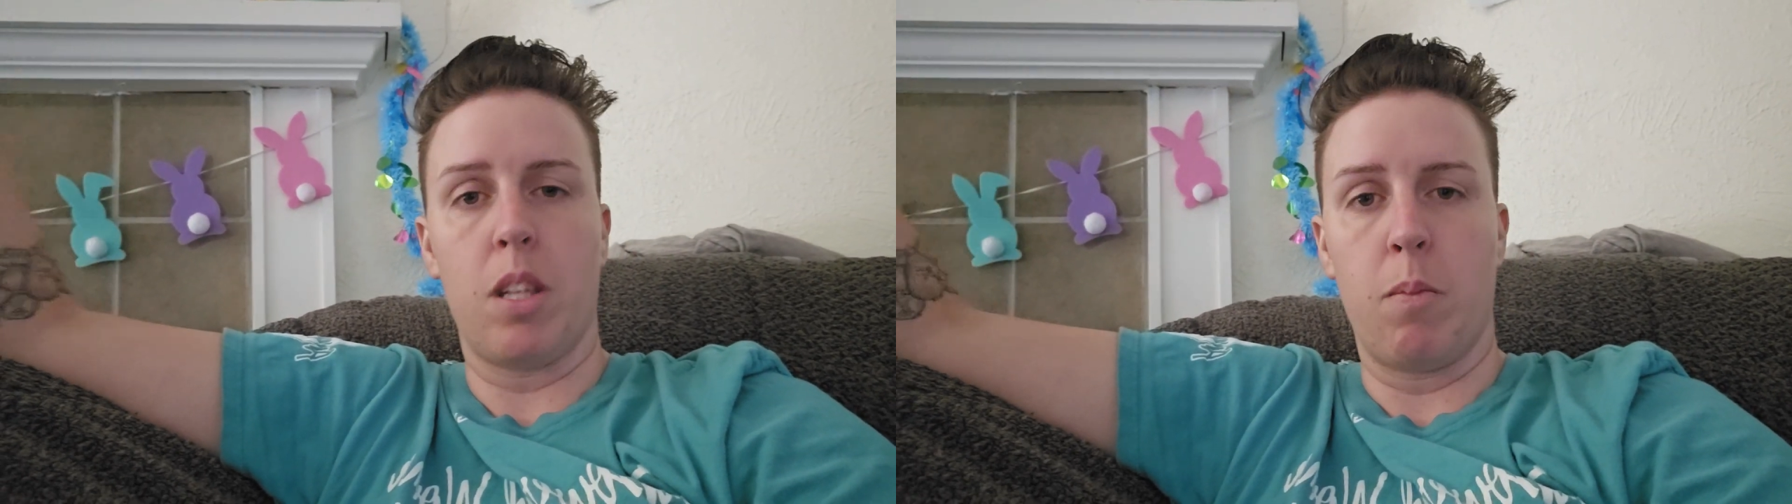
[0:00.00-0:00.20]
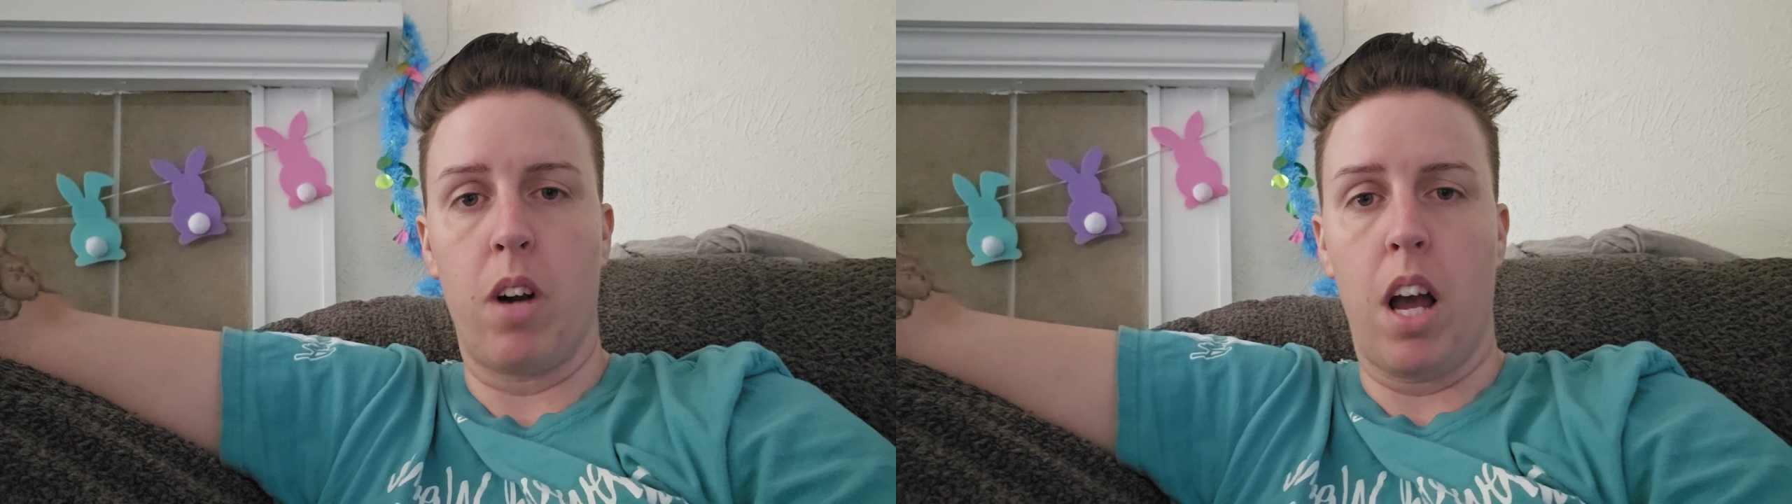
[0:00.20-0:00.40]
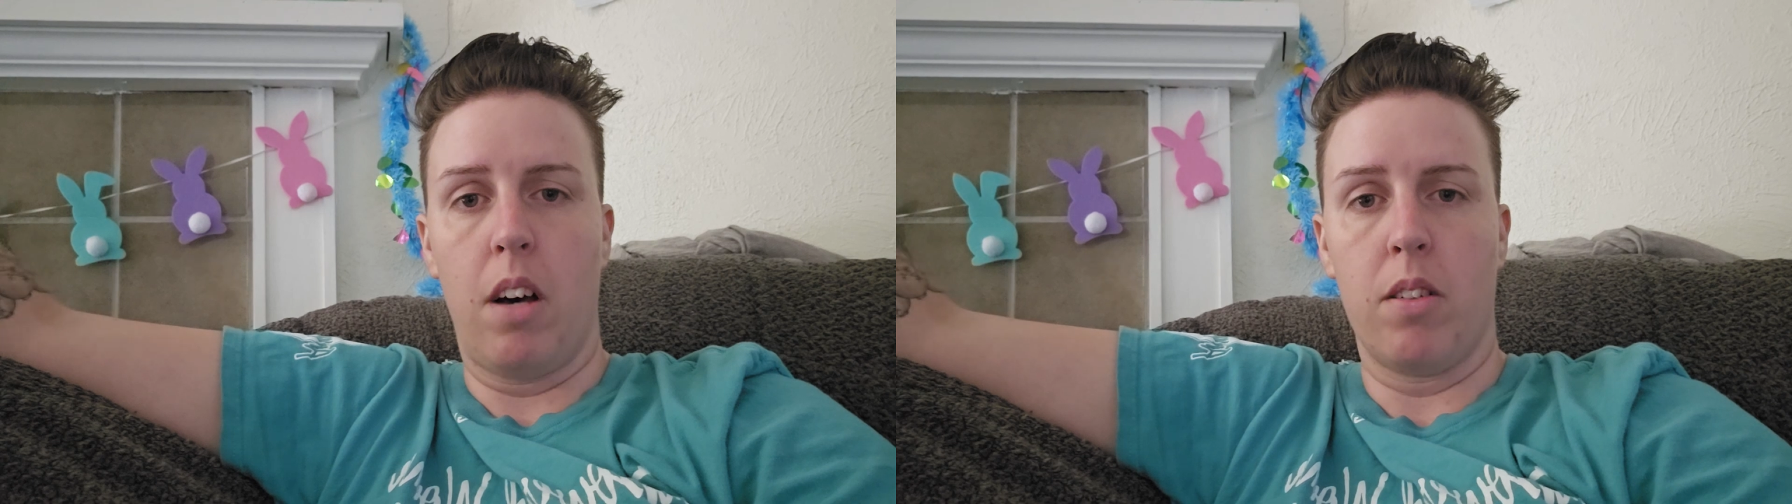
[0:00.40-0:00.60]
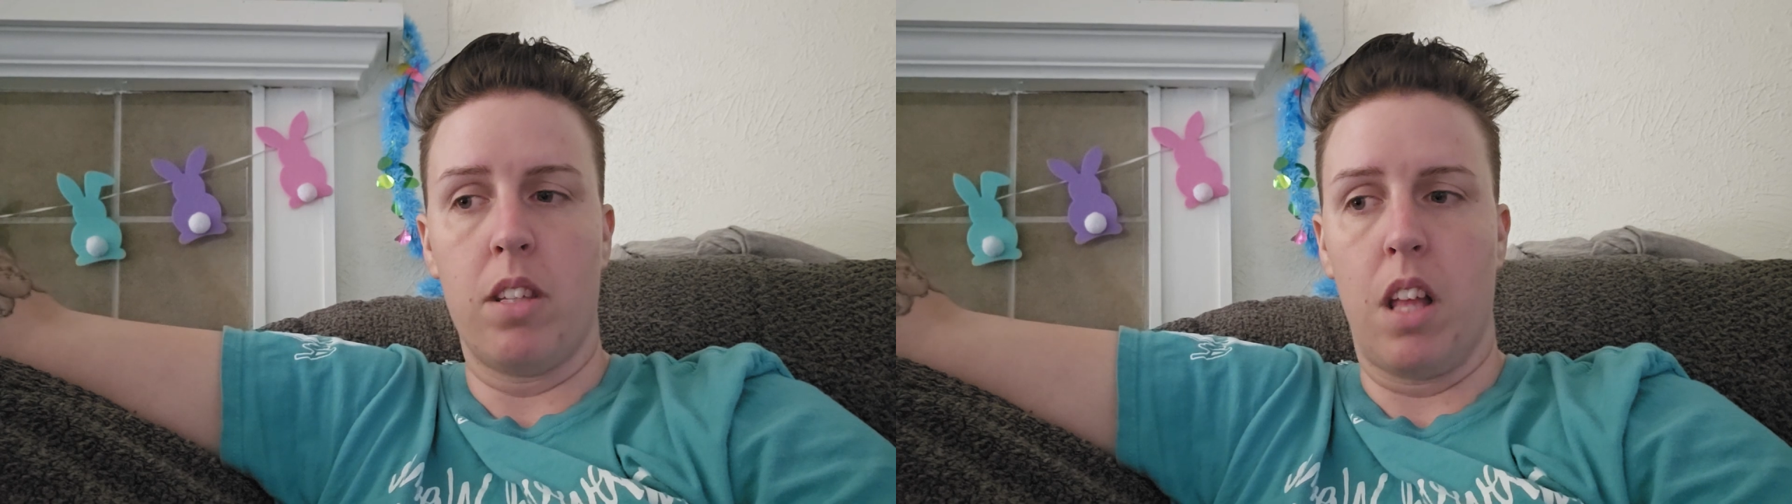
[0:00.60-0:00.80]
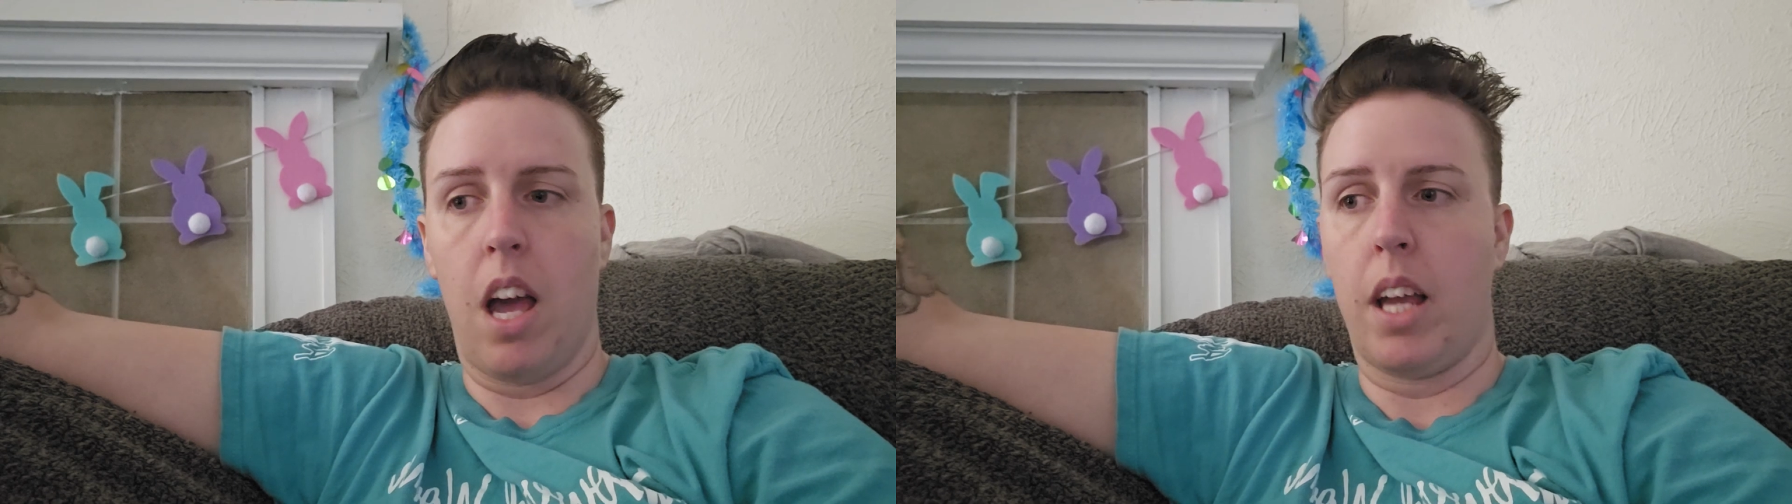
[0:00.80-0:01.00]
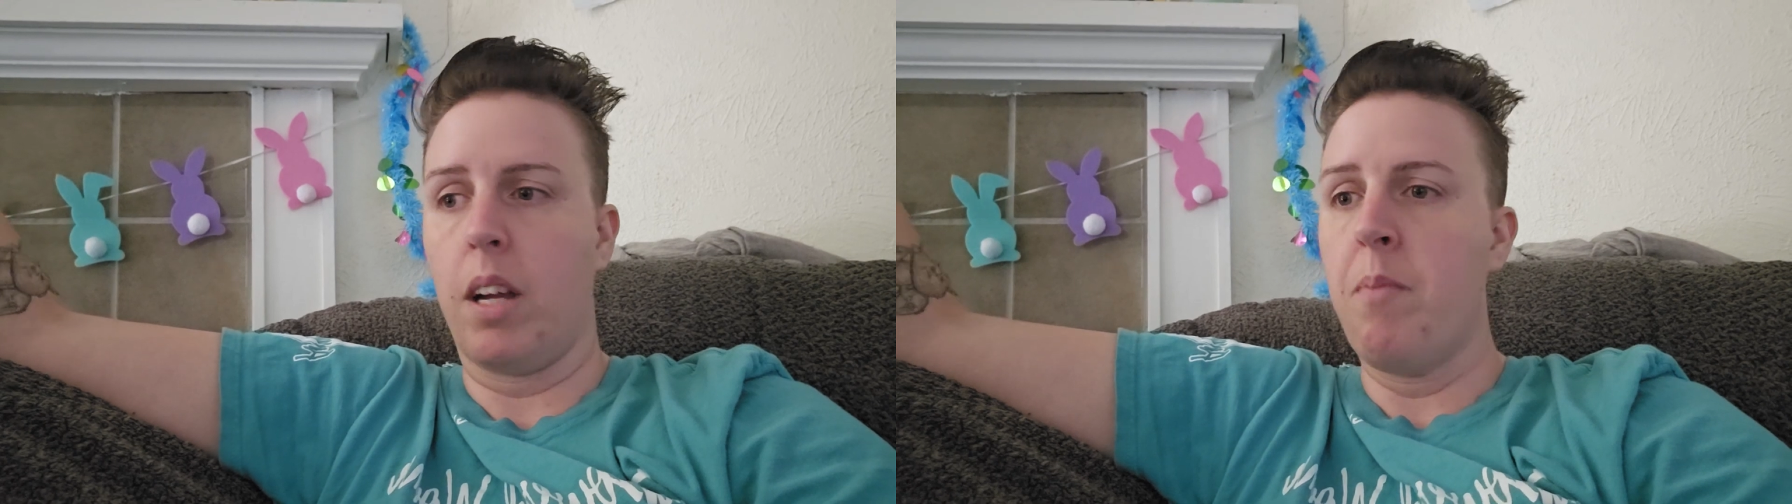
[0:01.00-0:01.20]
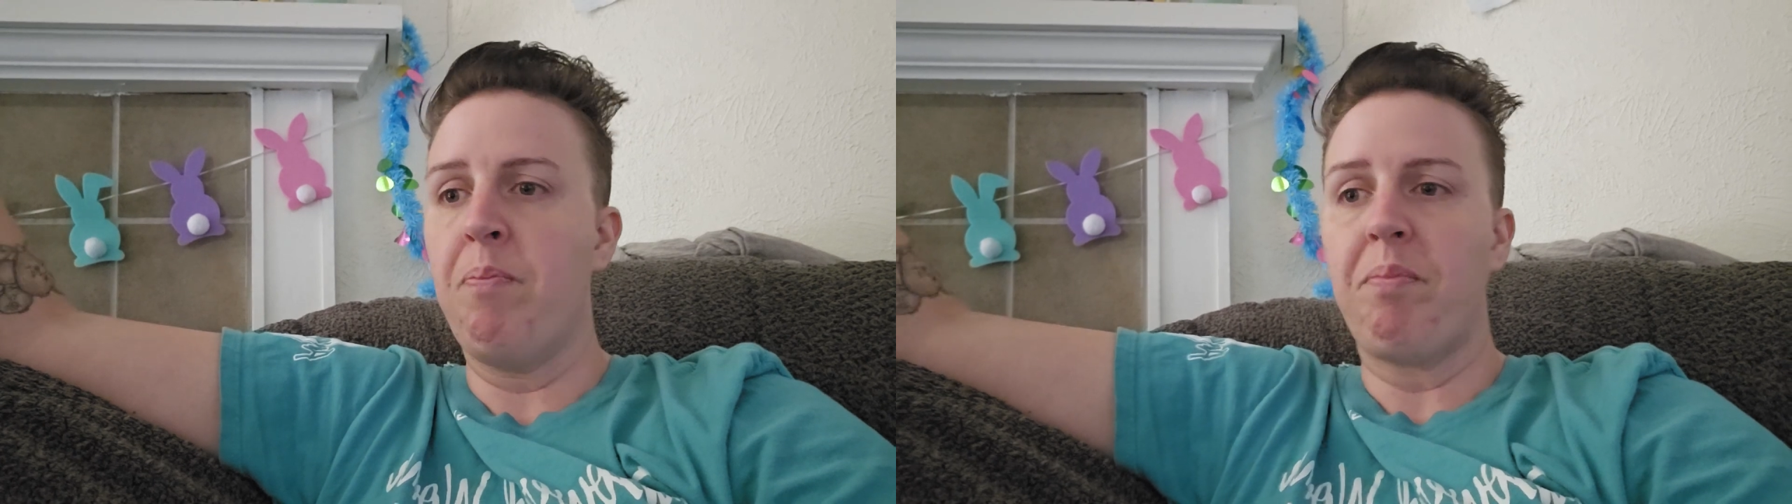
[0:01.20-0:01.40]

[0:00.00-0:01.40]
somewhere else, like,